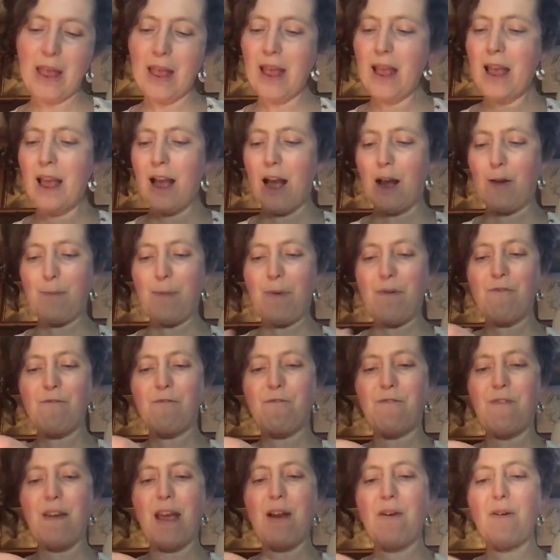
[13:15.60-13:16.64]
I've been
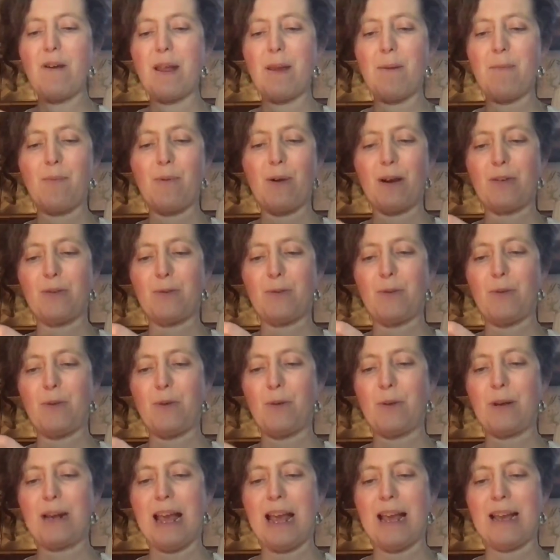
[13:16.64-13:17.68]
very impressed with
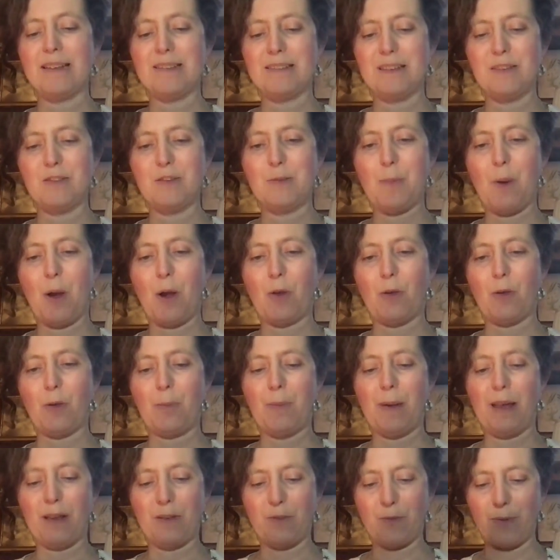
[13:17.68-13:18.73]
your layers in Sparkle
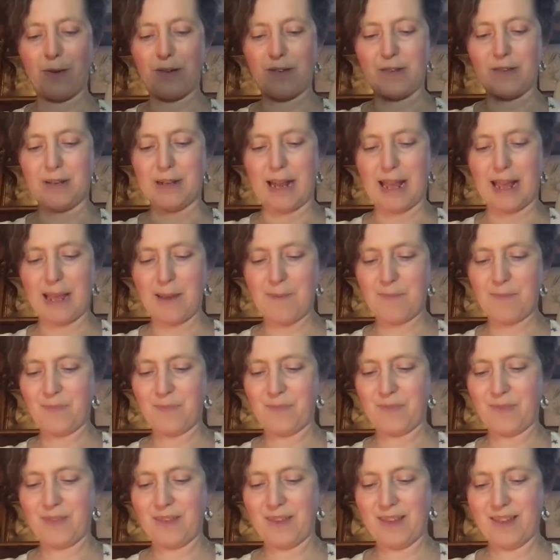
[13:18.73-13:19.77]
Picks recently.
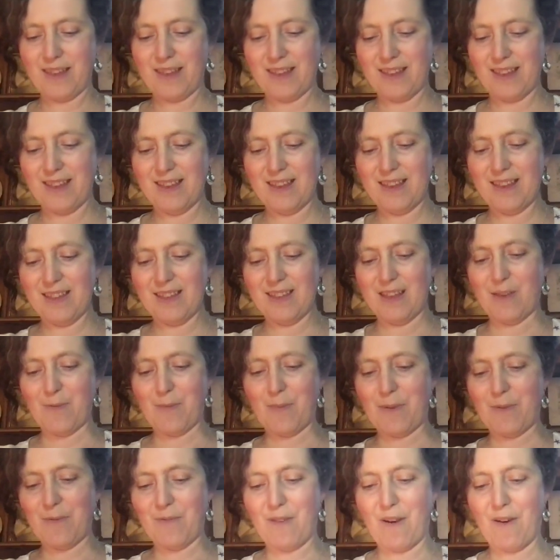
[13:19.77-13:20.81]
They've
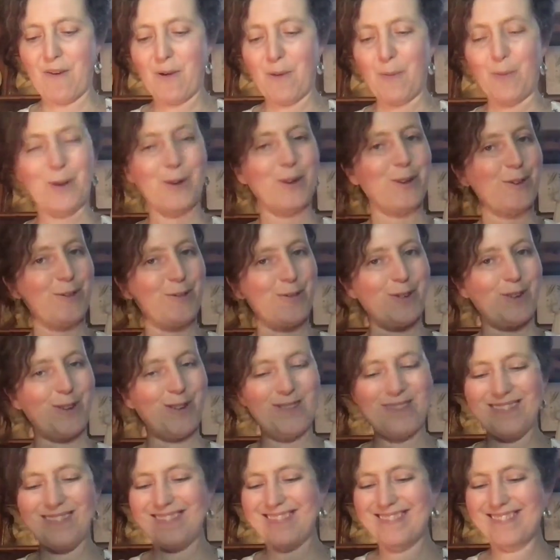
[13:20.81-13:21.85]
been very wonderful.
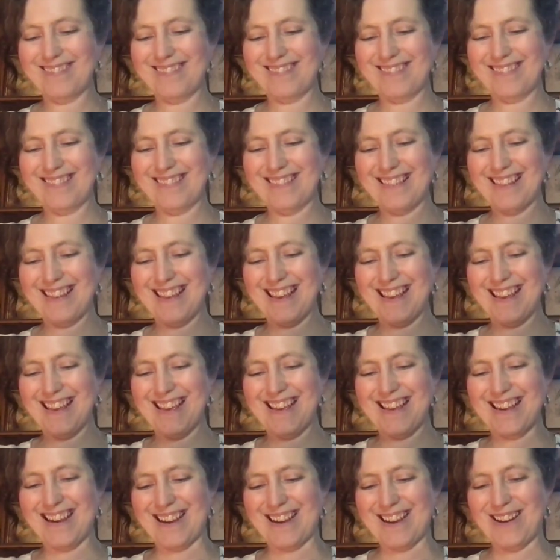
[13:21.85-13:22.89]

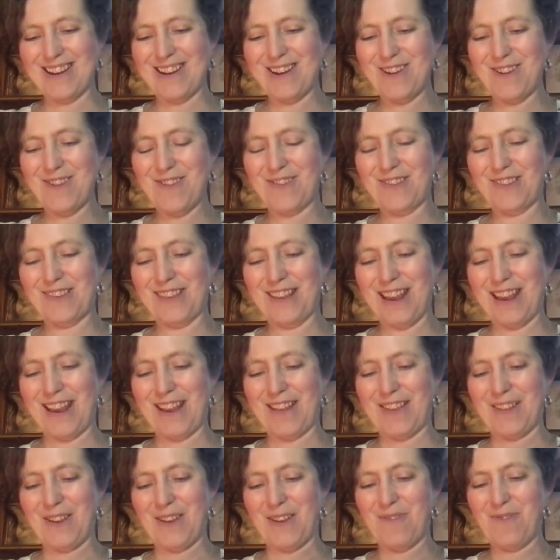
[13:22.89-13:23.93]
I love
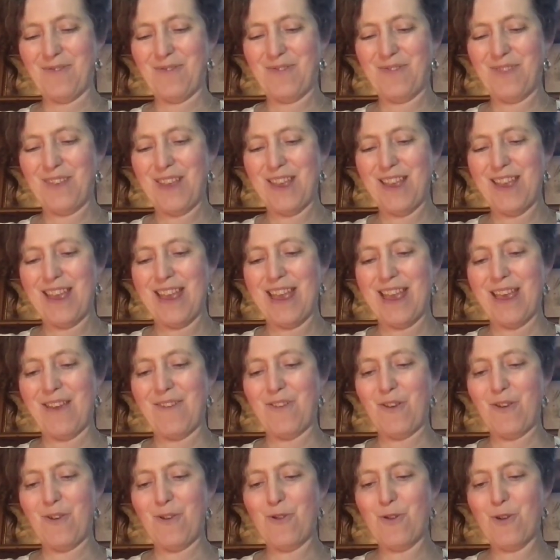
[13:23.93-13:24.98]
seeing them. If
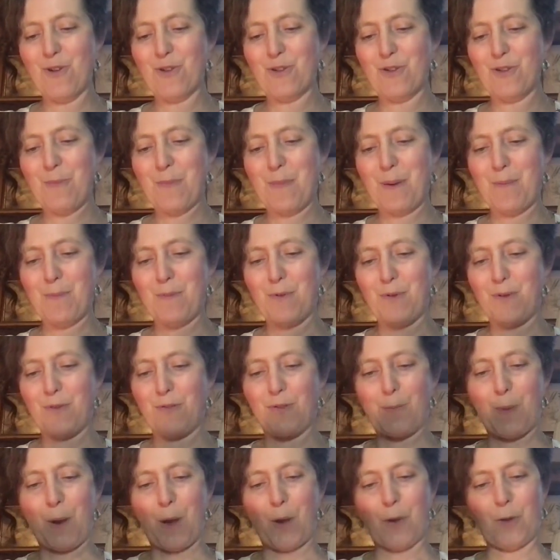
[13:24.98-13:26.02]
you're not a member of
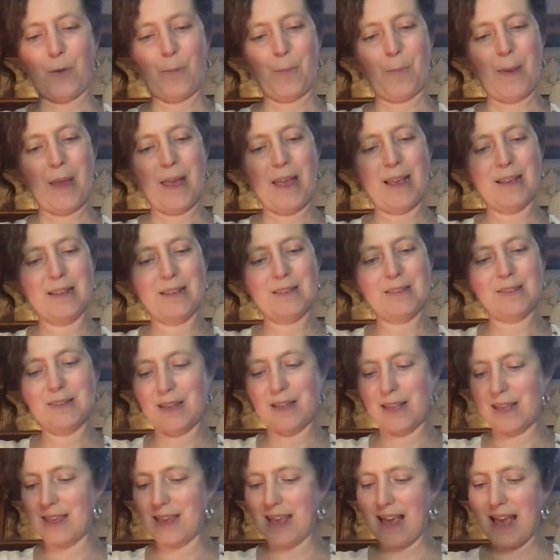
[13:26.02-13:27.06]
Sparkle Picks
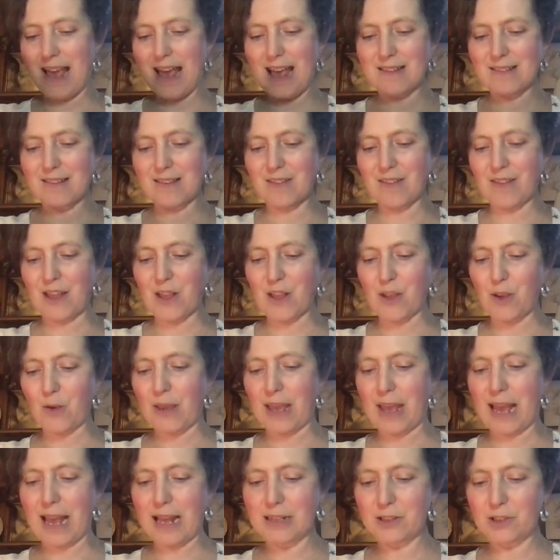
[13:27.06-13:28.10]
yet, then you
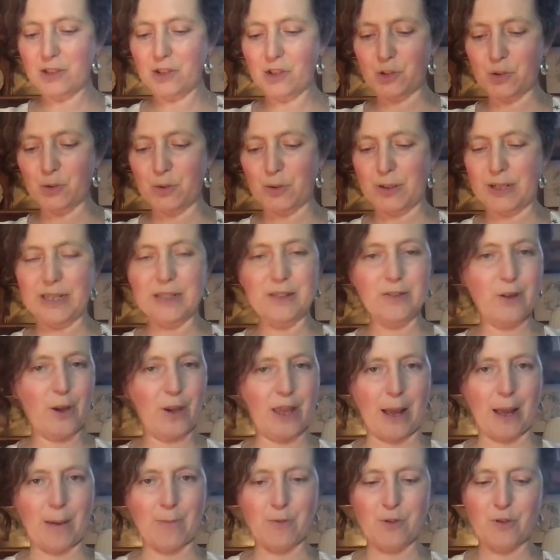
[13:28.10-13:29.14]
can join. It's
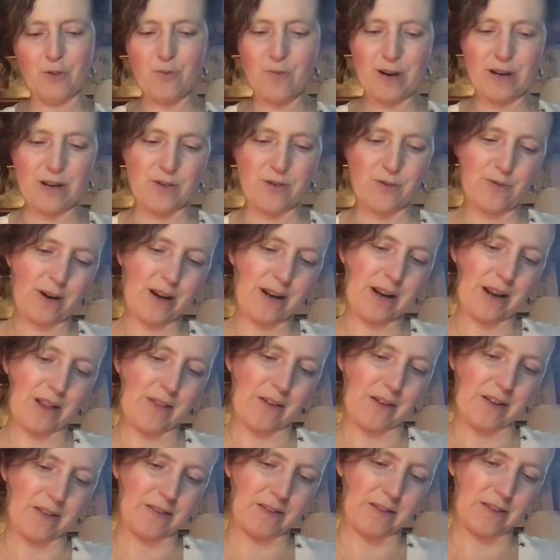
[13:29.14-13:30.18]
okay, I'm just rethreading
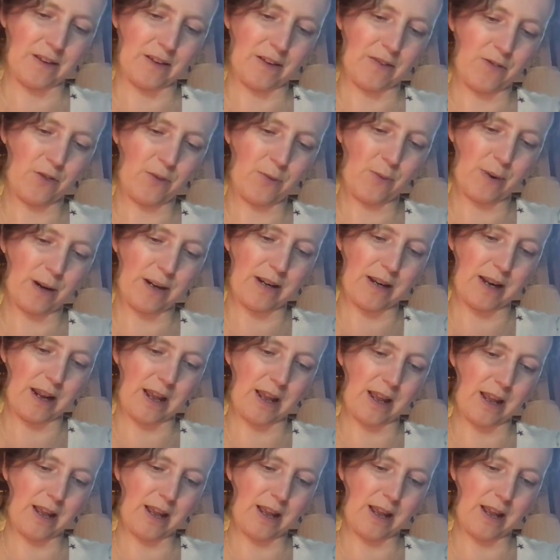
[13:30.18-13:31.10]
this because I've threaded it,